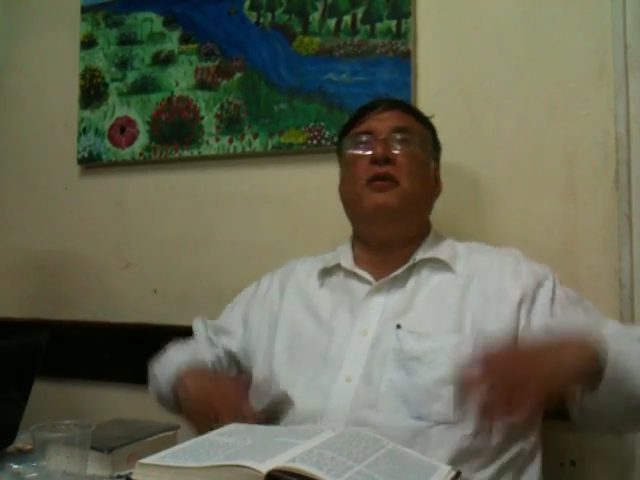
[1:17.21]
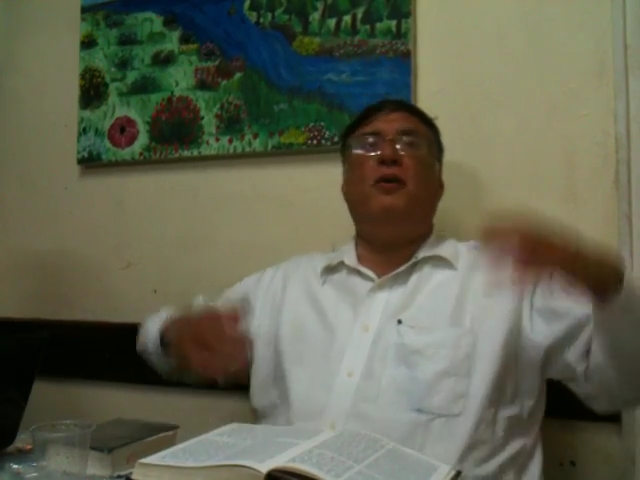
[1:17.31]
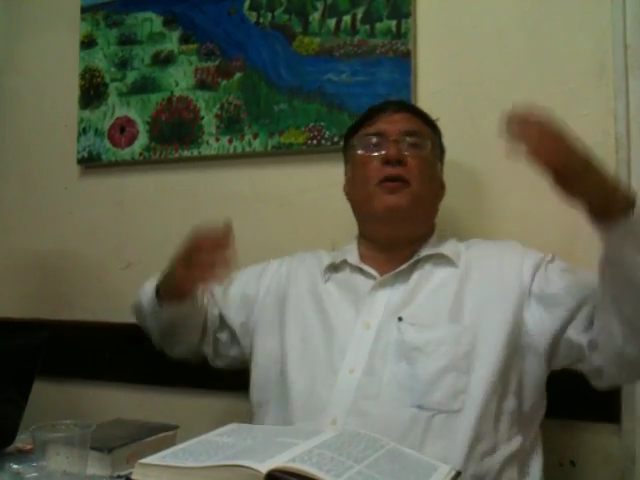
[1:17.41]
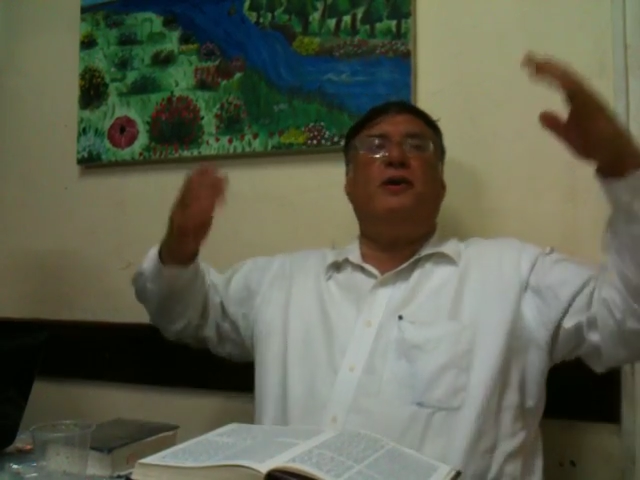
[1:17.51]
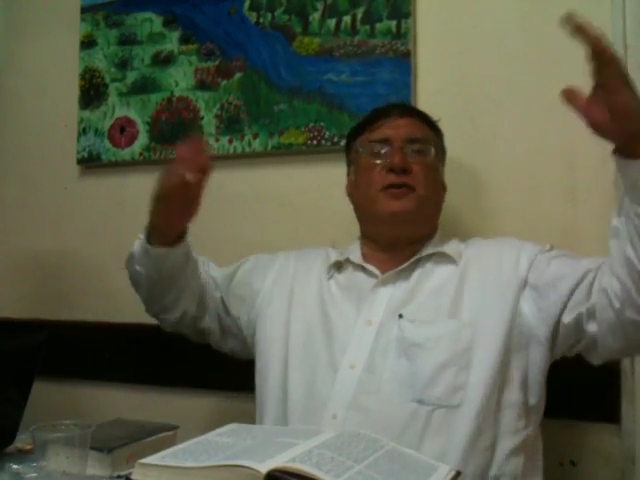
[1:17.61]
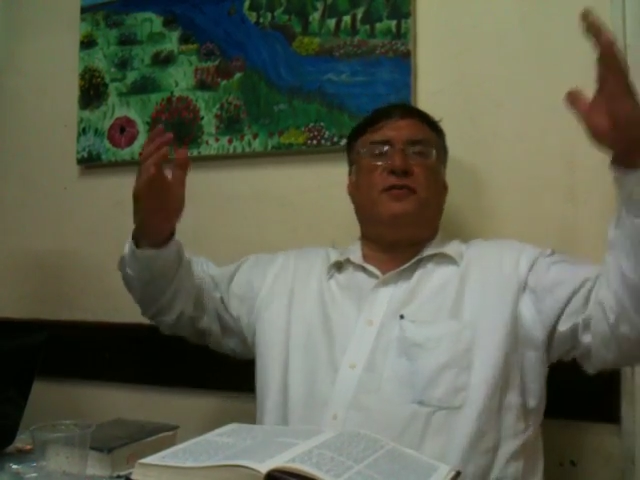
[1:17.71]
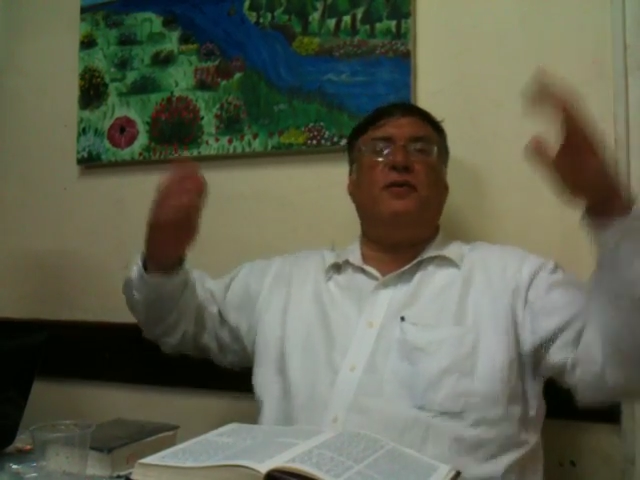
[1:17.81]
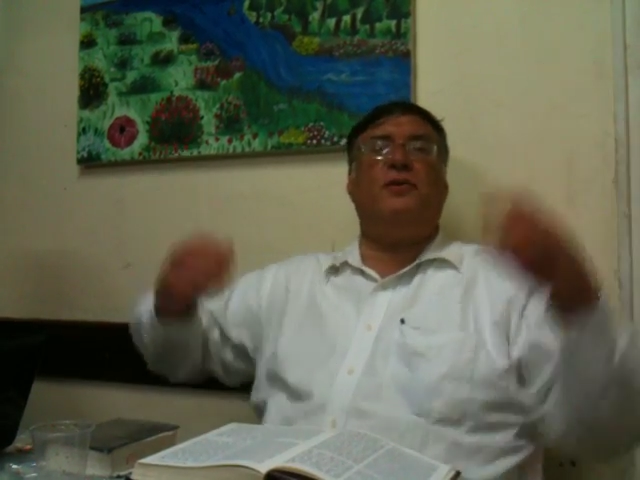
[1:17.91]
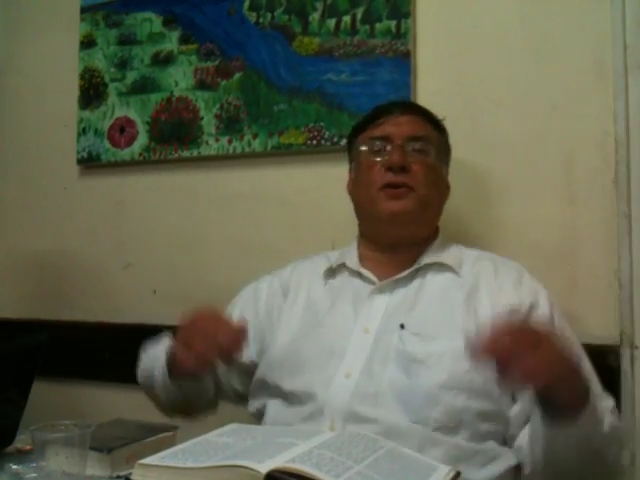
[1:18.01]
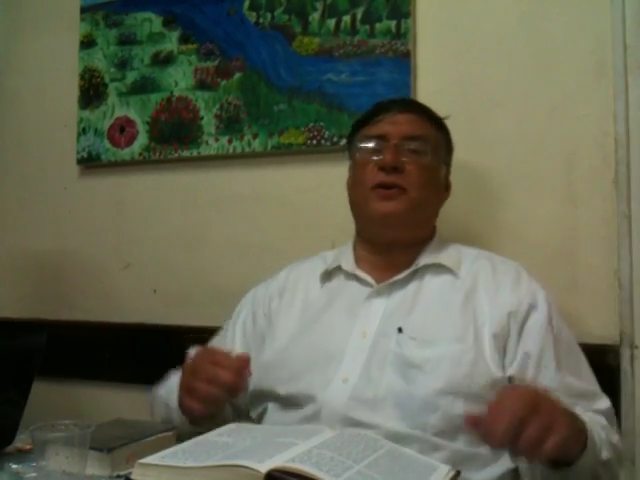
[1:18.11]
glorious
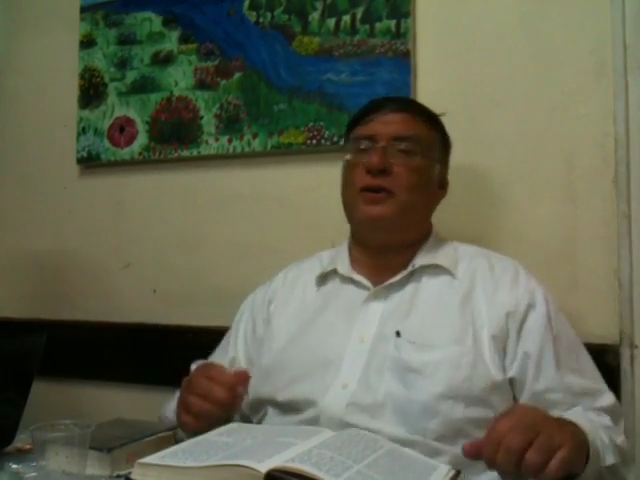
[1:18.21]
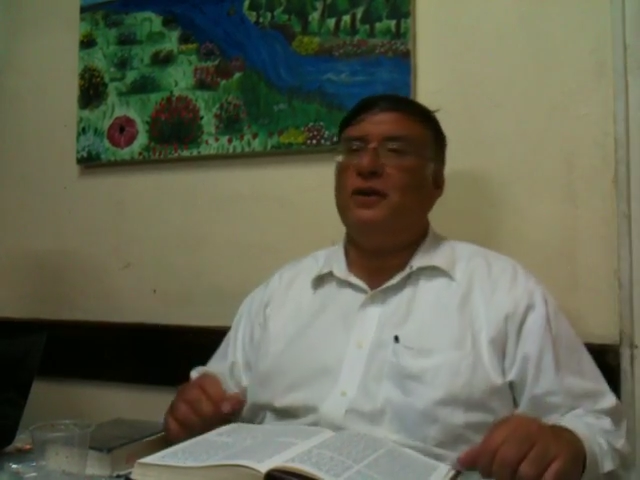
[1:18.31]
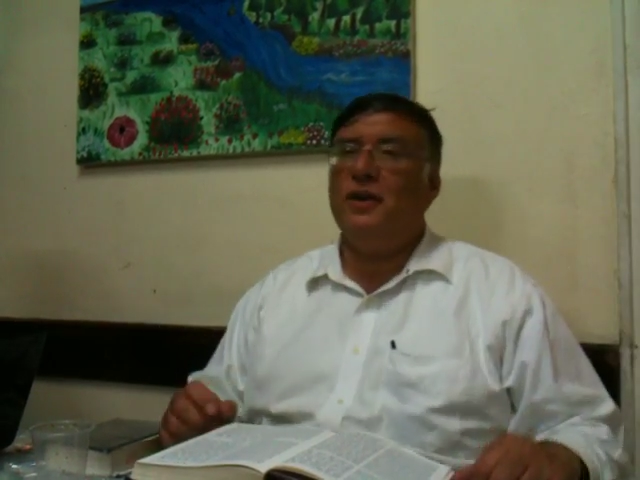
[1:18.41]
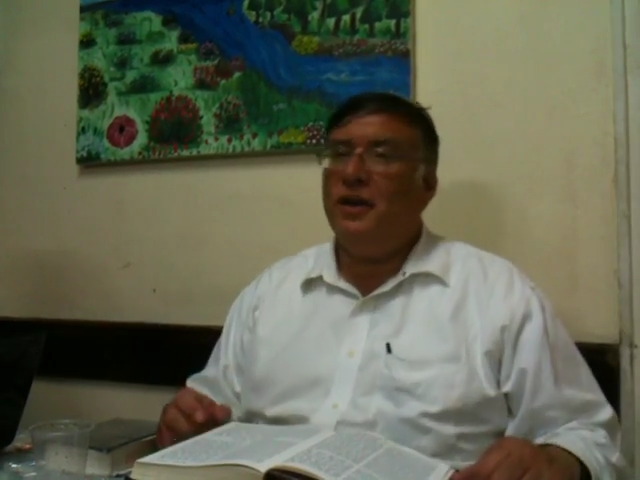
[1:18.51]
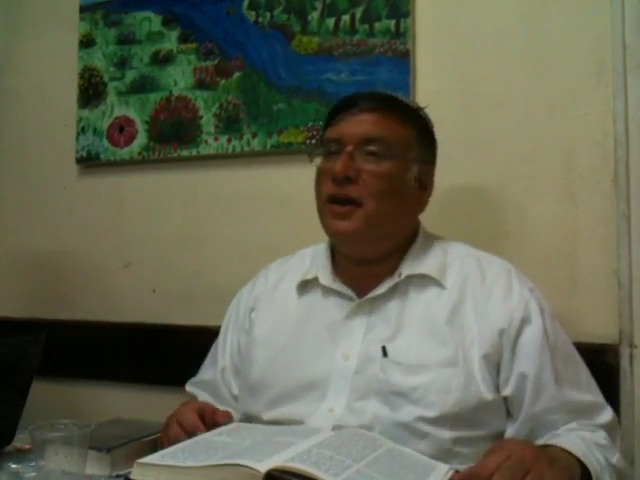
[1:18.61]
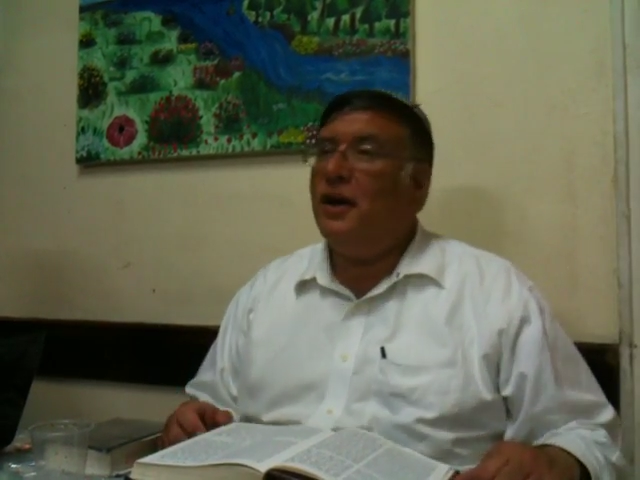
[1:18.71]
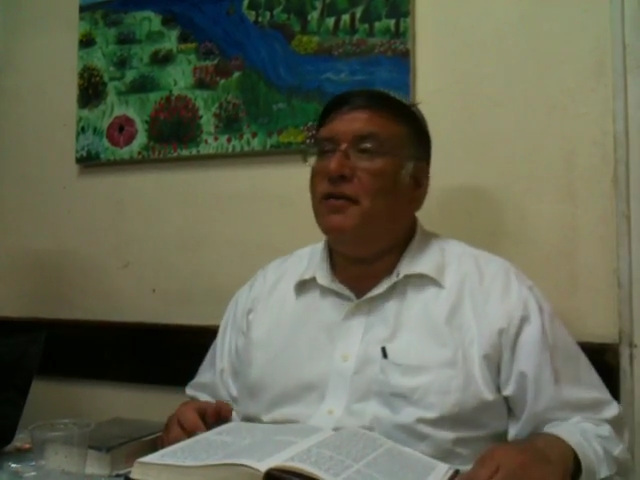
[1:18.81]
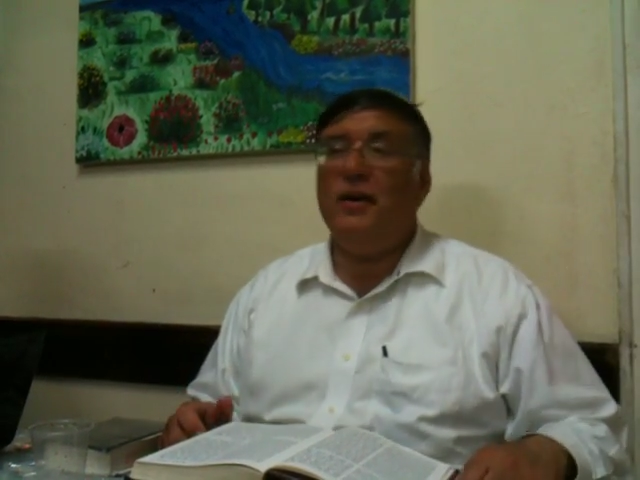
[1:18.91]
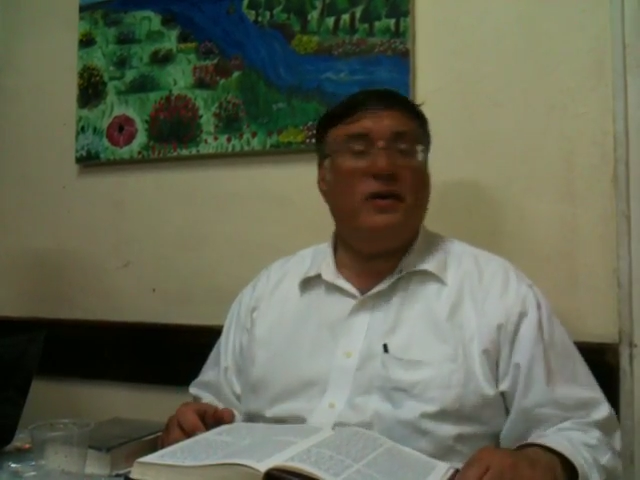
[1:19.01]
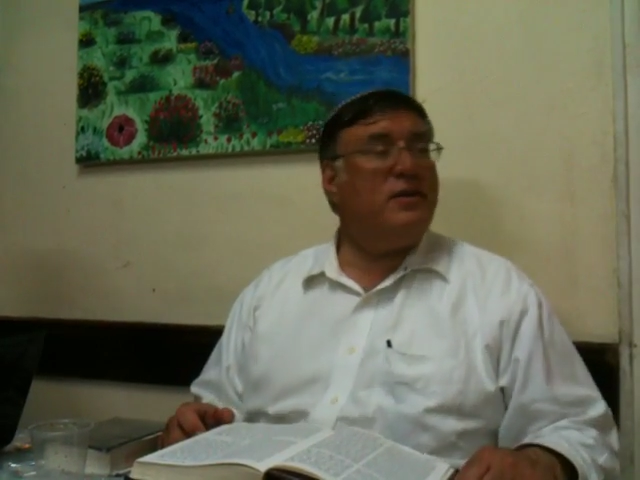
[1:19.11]
future
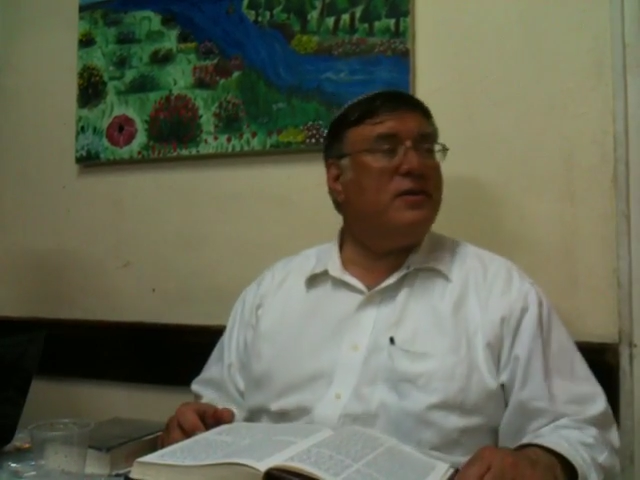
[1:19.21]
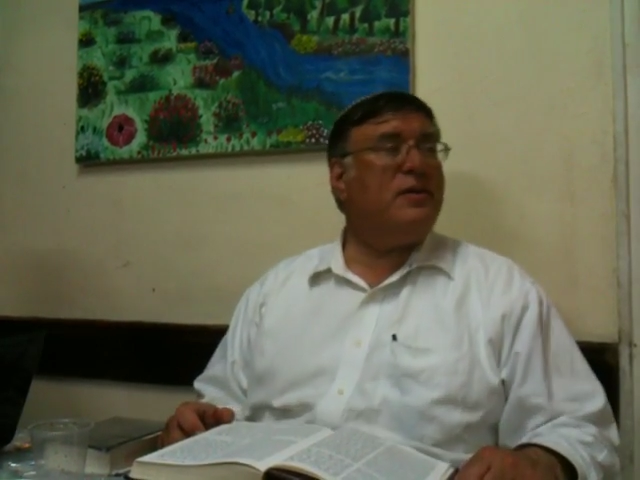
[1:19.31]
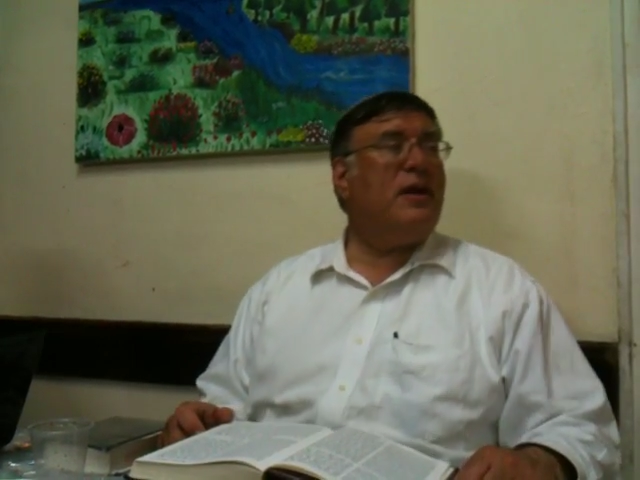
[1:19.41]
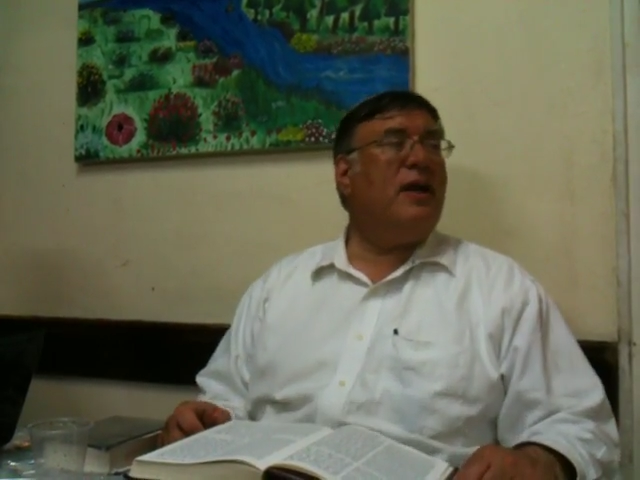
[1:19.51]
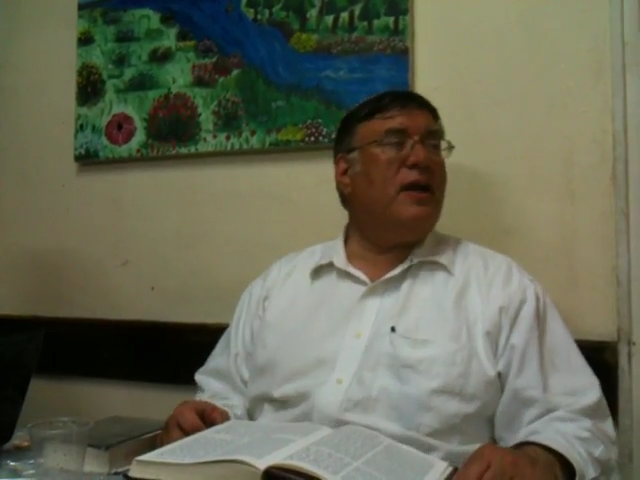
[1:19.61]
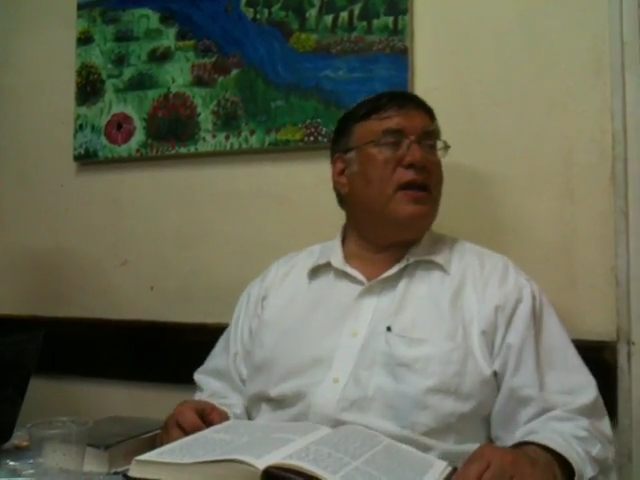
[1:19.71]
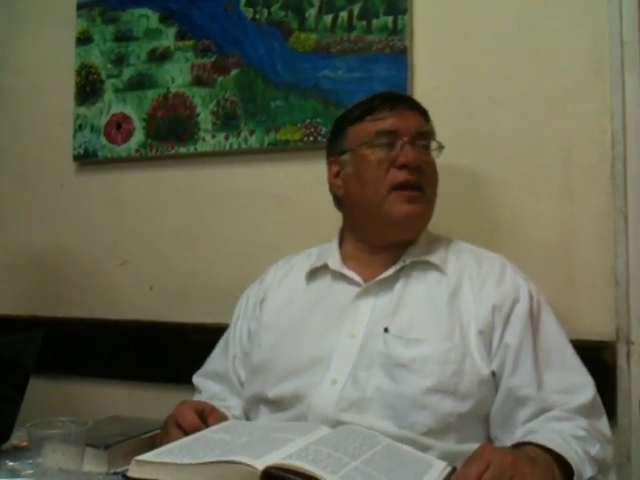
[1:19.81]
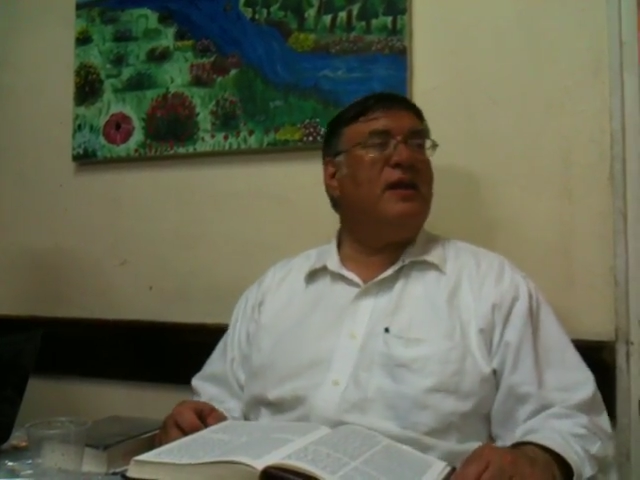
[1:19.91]
of Eretz Yisrael,